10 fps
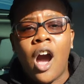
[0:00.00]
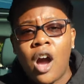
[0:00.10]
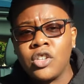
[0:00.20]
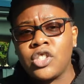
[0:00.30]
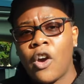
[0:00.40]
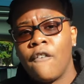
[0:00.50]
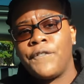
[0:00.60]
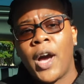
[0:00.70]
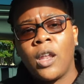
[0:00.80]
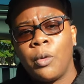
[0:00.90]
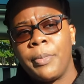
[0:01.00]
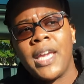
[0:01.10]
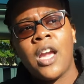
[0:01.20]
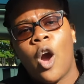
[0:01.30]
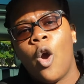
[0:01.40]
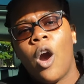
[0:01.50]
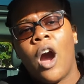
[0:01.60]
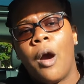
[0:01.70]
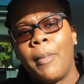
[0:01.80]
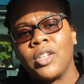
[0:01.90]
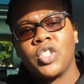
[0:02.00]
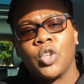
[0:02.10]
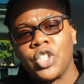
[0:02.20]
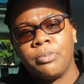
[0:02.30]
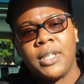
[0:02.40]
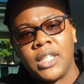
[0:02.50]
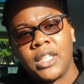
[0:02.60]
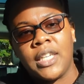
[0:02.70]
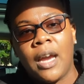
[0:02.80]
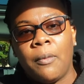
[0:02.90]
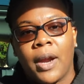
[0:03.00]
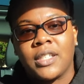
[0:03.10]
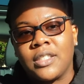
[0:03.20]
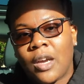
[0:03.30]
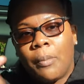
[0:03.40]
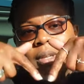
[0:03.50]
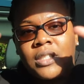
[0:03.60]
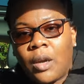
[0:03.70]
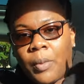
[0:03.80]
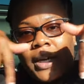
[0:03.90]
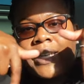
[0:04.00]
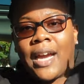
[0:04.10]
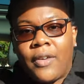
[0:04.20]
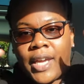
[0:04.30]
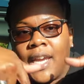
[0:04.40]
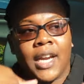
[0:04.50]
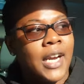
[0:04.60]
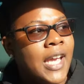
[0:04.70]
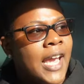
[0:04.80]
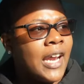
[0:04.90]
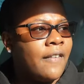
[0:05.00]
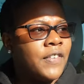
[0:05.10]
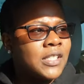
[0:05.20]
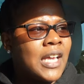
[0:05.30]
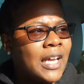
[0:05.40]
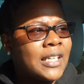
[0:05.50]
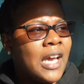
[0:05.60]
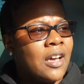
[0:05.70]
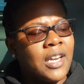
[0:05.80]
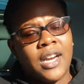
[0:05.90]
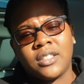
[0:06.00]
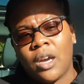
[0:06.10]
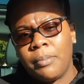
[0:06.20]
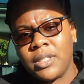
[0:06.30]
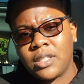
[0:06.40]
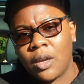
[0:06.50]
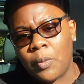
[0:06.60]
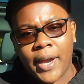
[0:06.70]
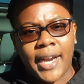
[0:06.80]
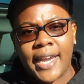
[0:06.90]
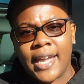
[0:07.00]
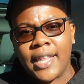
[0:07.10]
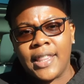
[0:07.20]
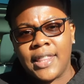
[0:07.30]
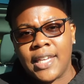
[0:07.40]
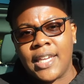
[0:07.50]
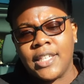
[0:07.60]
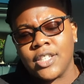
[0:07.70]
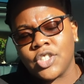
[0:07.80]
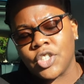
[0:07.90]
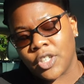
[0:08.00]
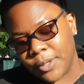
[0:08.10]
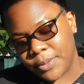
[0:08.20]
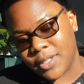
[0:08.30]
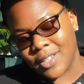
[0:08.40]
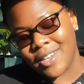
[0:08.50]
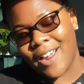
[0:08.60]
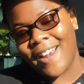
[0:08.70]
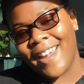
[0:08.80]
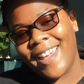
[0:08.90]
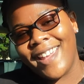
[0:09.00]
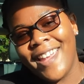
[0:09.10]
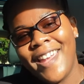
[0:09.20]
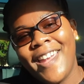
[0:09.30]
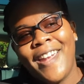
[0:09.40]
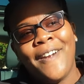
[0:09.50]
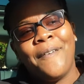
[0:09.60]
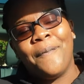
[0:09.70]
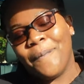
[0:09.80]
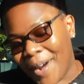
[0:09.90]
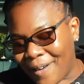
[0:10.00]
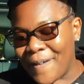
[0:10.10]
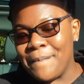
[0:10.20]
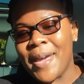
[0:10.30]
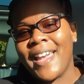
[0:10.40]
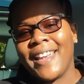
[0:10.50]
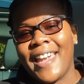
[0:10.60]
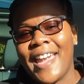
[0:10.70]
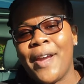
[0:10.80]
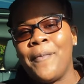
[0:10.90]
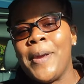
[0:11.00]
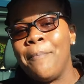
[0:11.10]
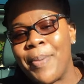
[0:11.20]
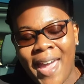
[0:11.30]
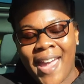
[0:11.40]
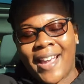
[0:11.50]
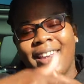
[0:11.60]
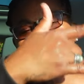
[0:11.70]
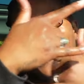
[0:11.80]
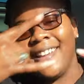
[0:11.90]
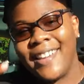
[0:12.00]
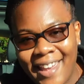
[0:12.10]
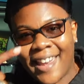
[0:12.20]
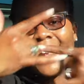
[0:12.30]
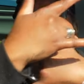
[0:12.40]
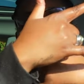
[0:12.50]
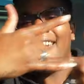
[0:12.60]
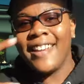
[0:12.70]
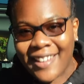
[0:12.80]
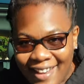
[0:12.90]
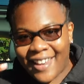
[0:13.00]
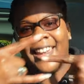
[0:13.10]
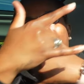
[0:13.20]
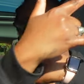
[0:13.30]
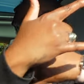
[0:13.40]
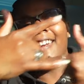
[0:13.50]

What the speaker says: Also, follow me on all my social media networks. It's gonna be somewhere down here. And if it's not down there, it's gonna be somewhere in the description. All right. Welcome back, gang. We back. Gang. Gang.